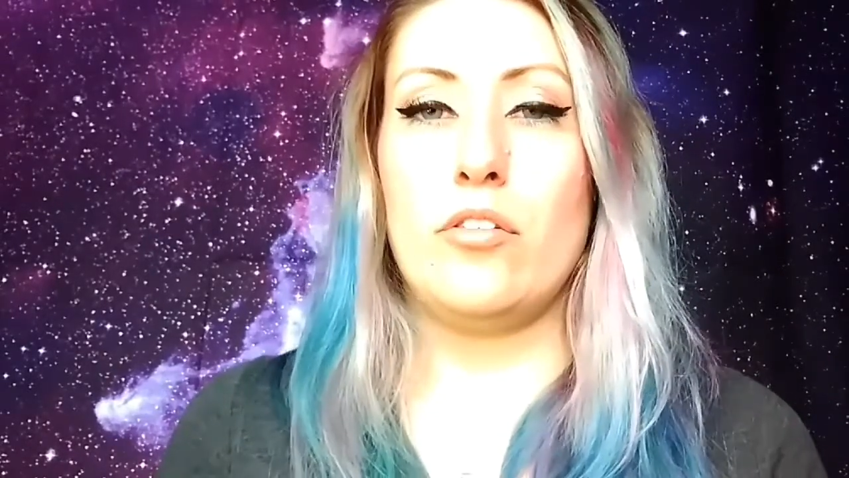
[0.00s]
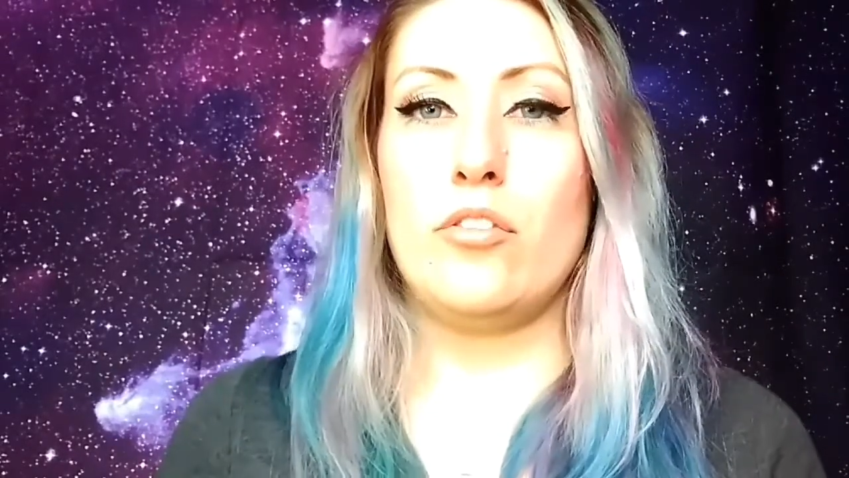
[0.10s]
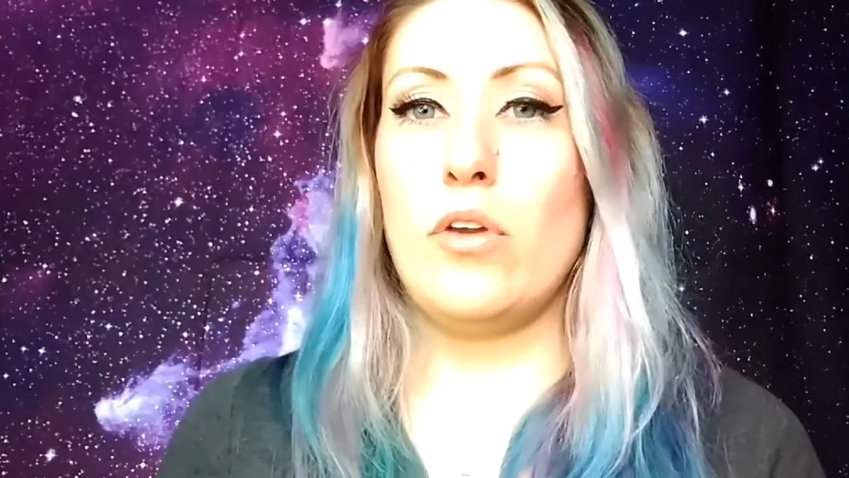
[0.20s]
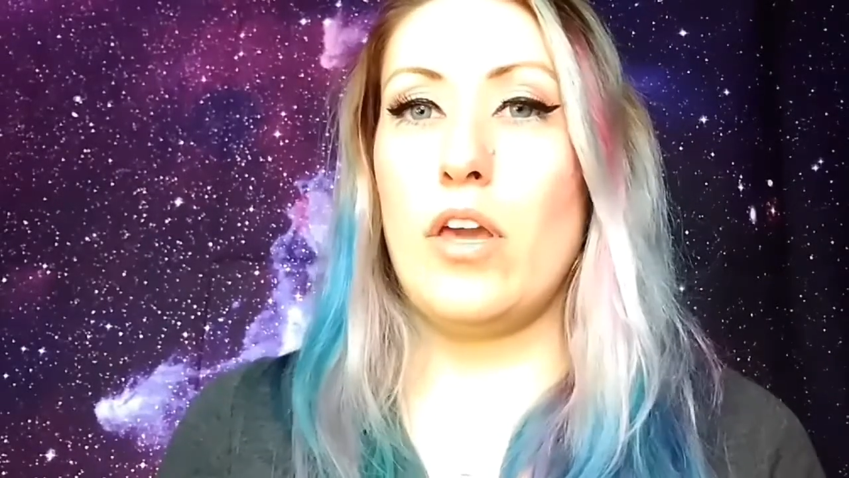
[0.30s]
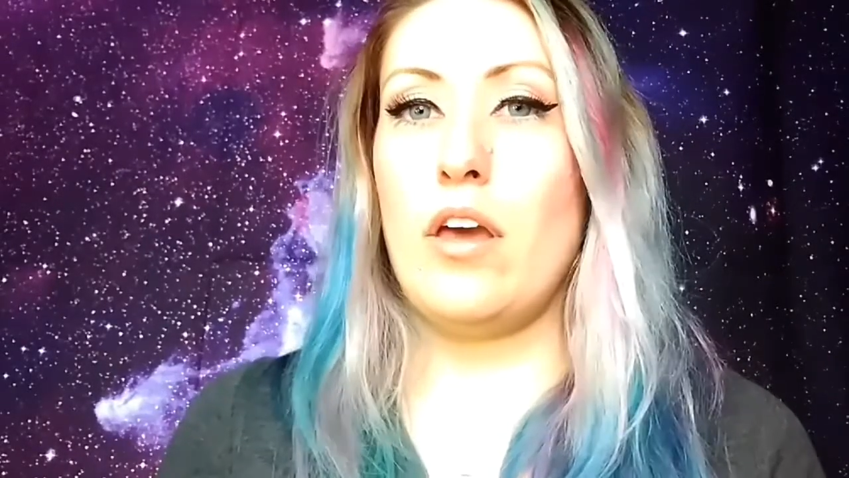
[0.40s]

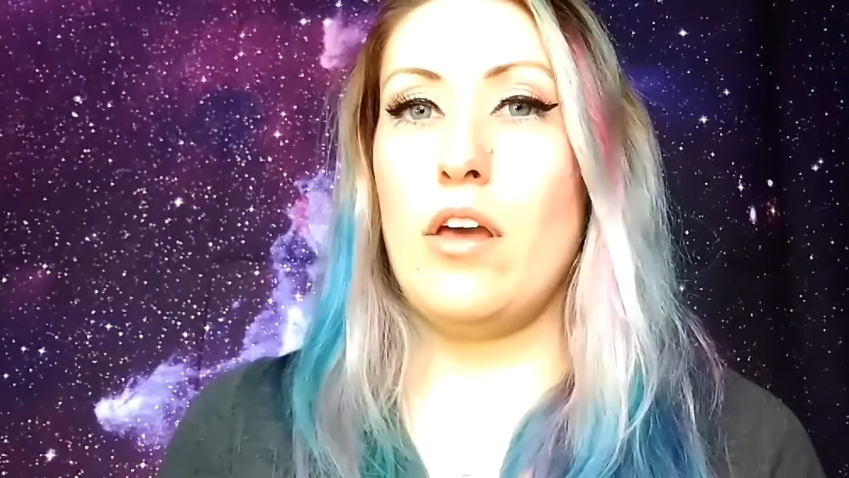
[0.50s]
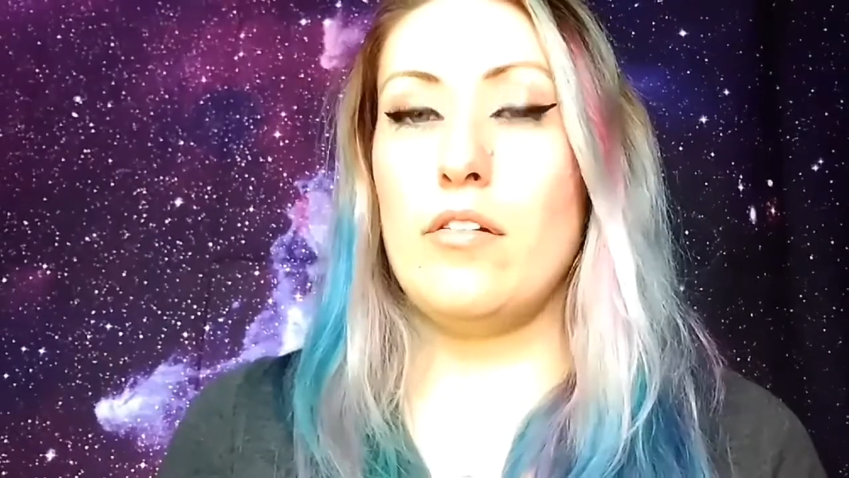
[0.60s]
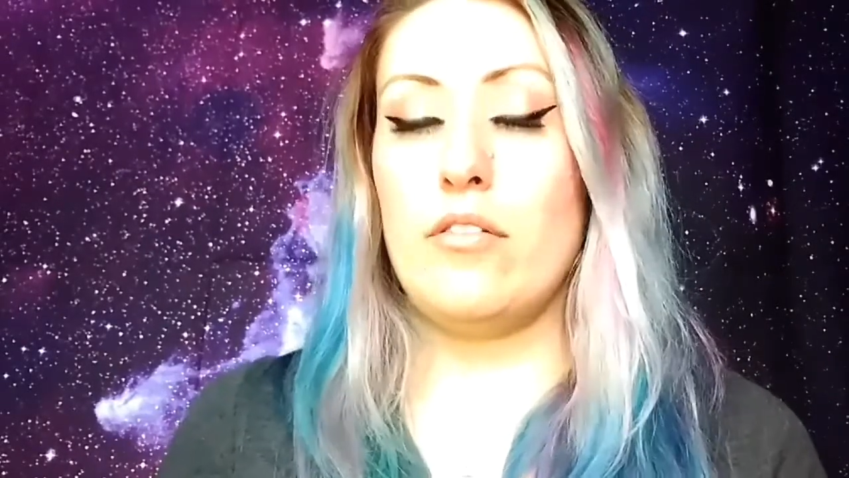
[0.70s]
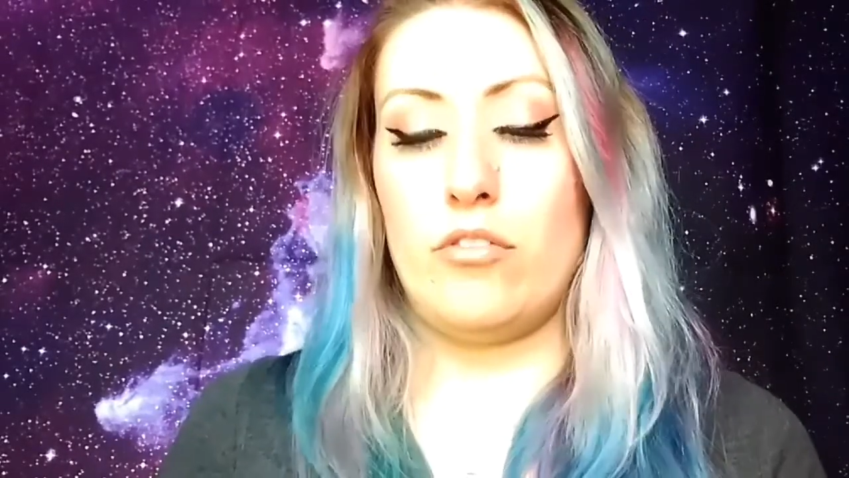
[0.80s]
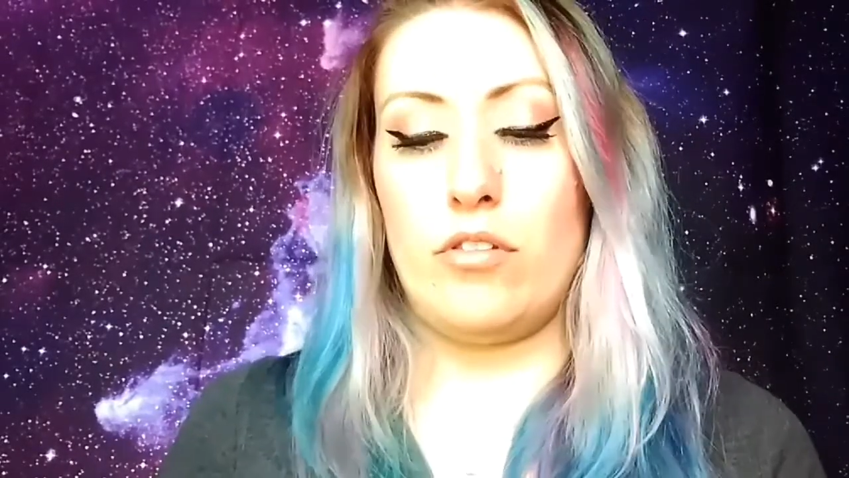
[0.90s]
So yeah,
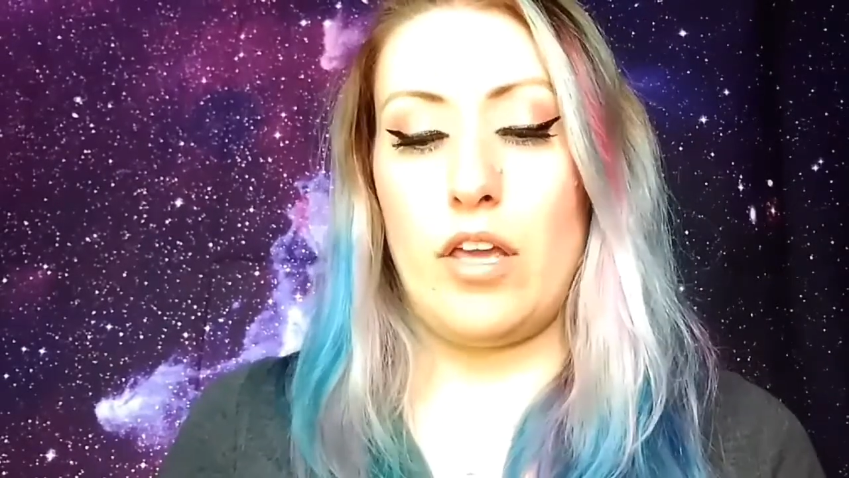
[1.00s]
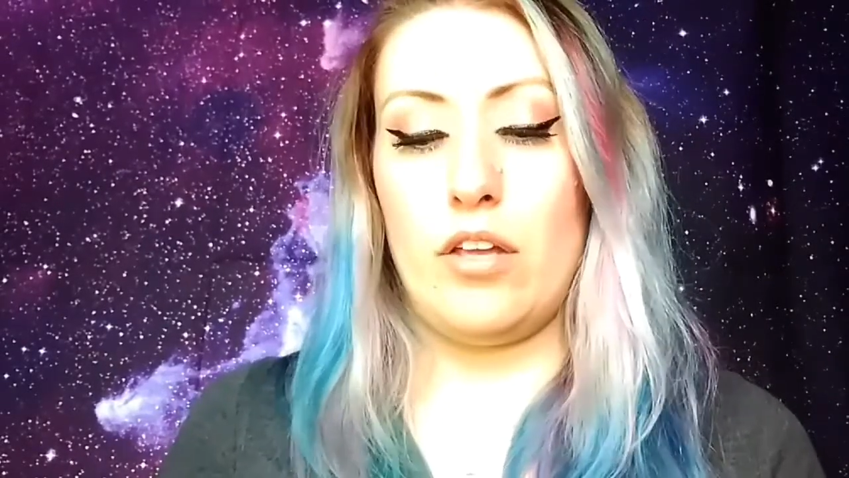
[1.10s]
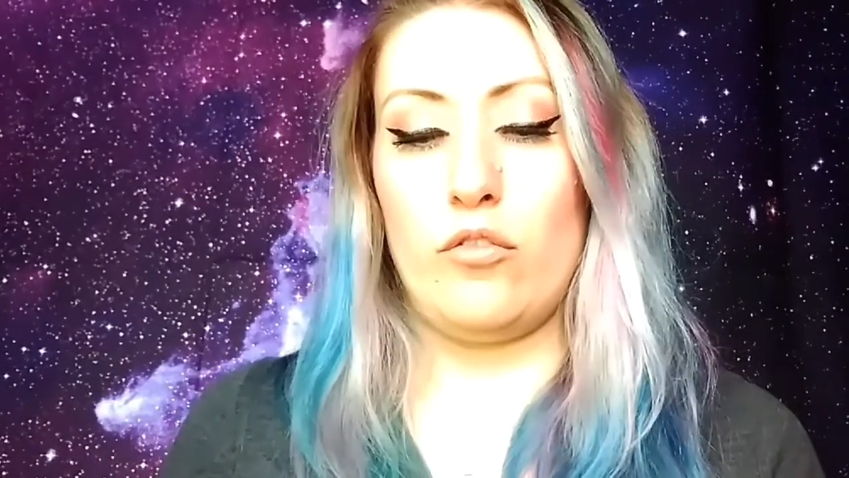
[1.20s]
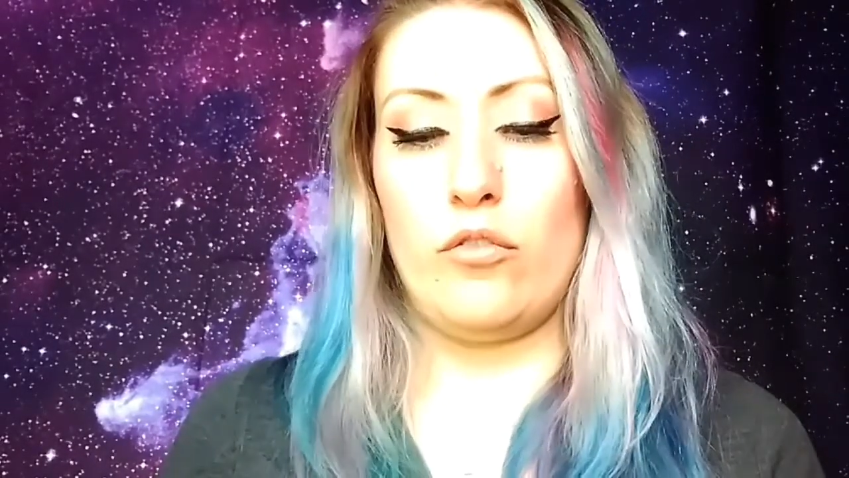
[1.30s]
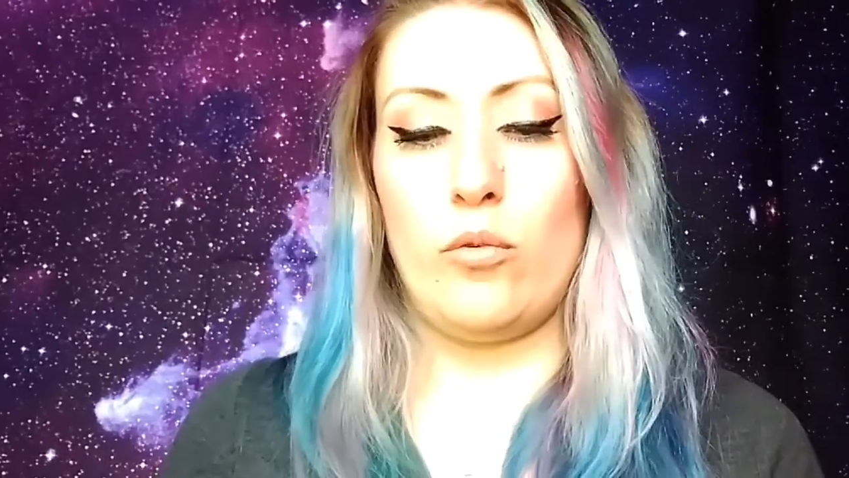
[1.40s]

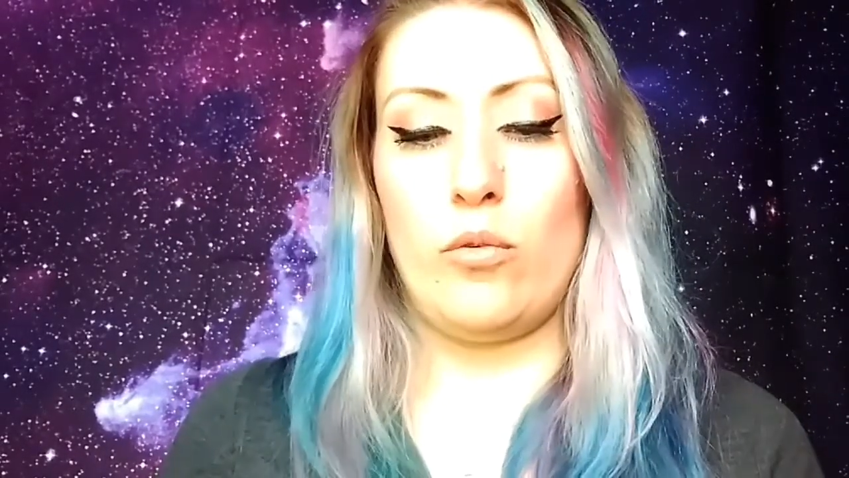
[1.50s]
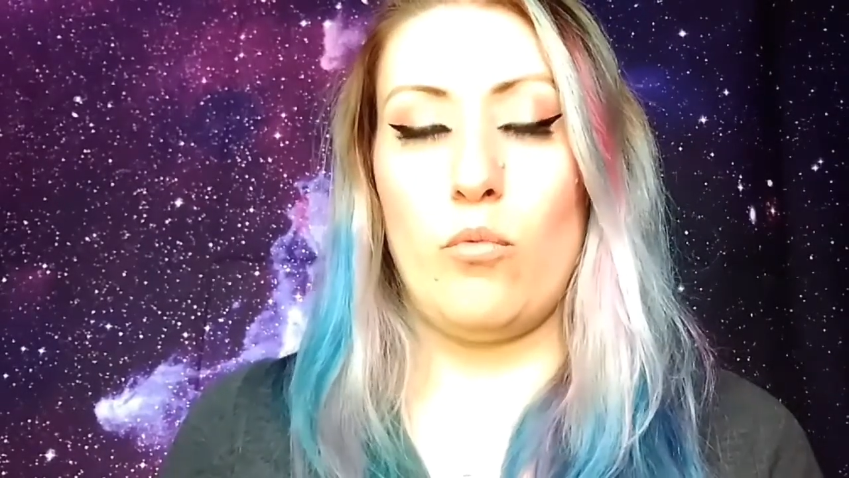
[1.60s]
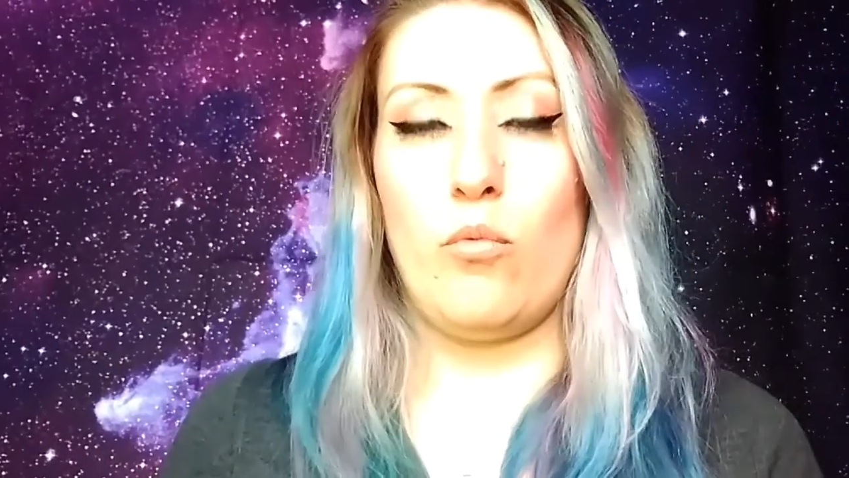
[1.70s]
thanks for